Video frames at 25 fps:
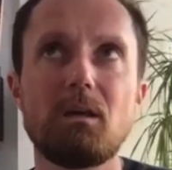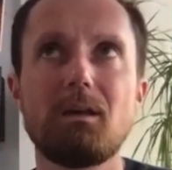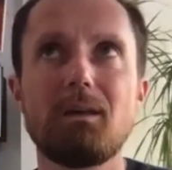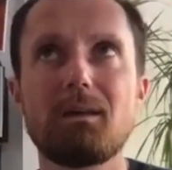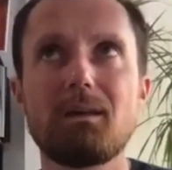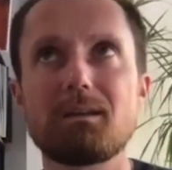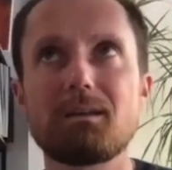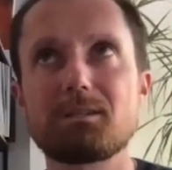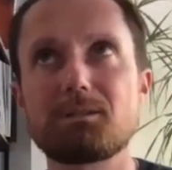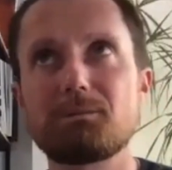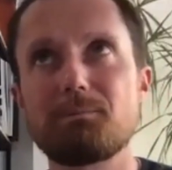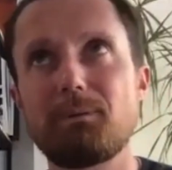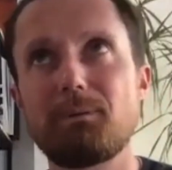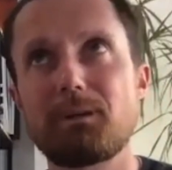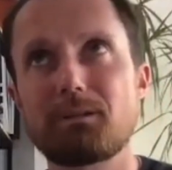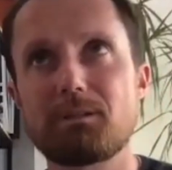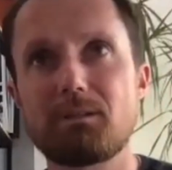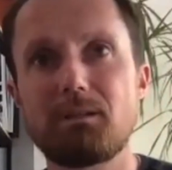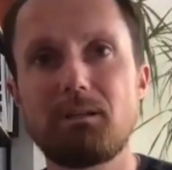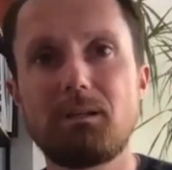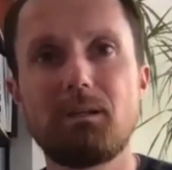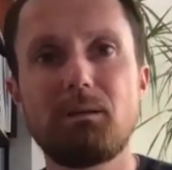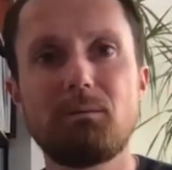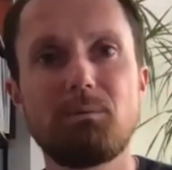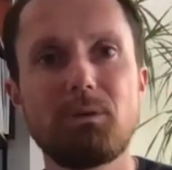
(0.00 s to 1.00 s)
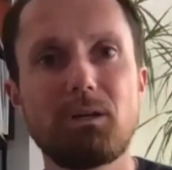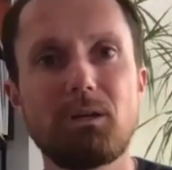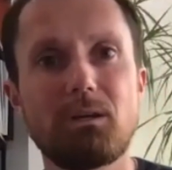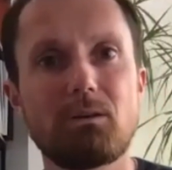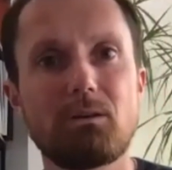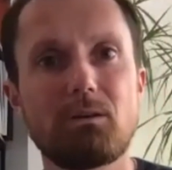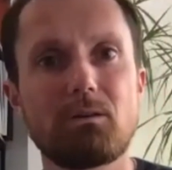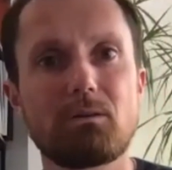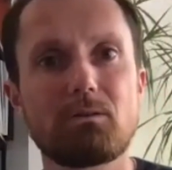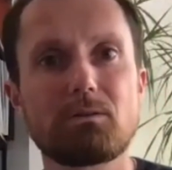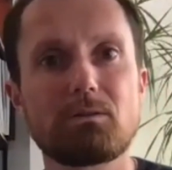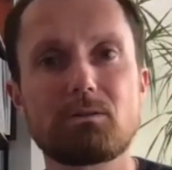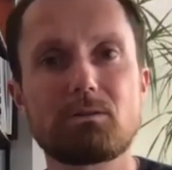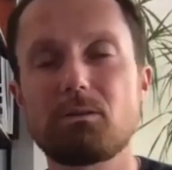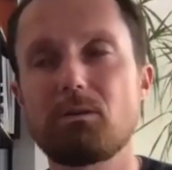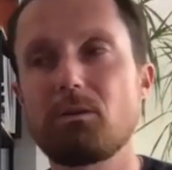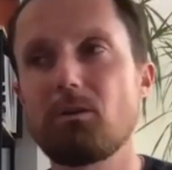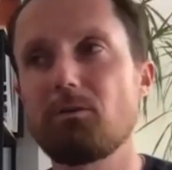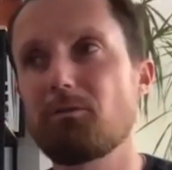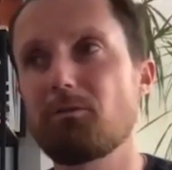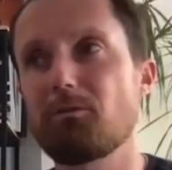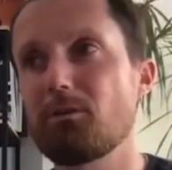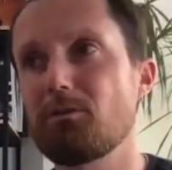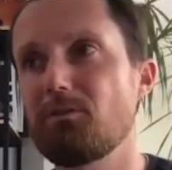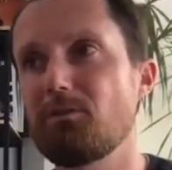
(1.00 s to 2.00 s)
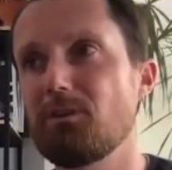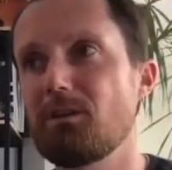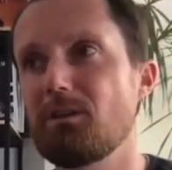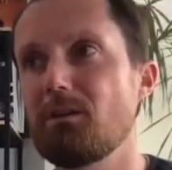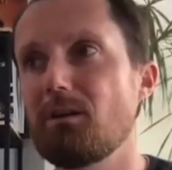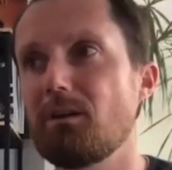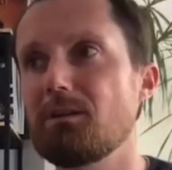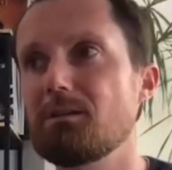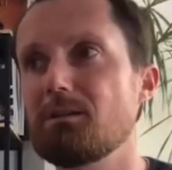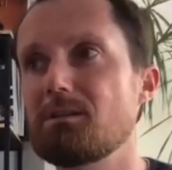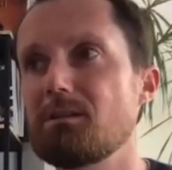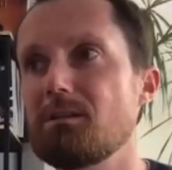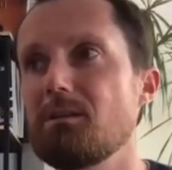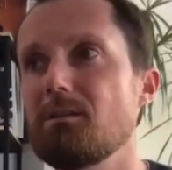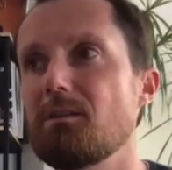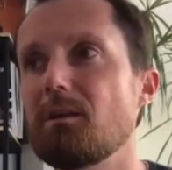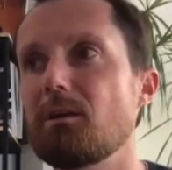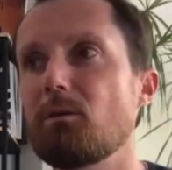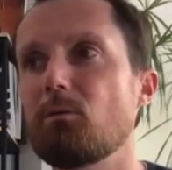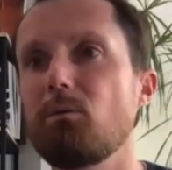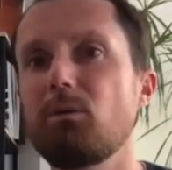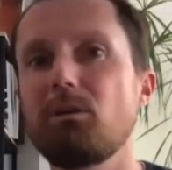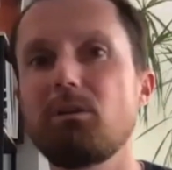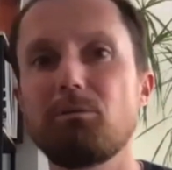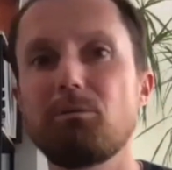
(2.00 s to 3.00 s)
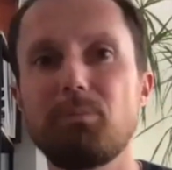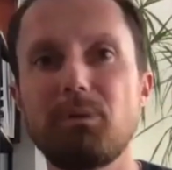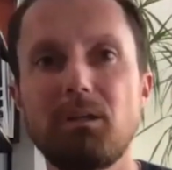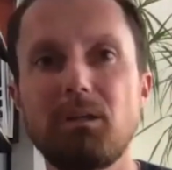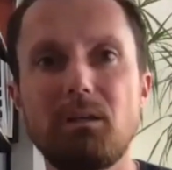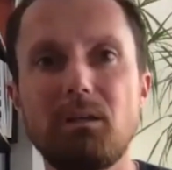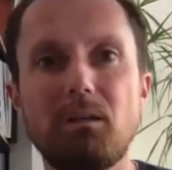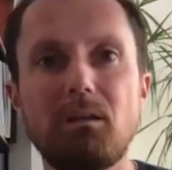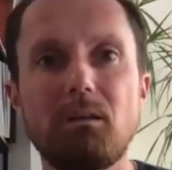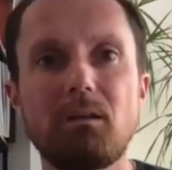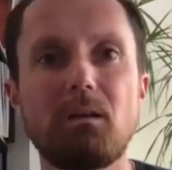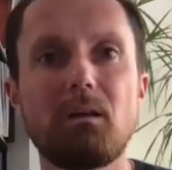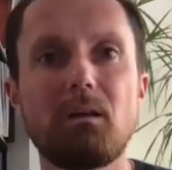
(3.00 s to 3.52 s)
especially because of COVID-19. There will be,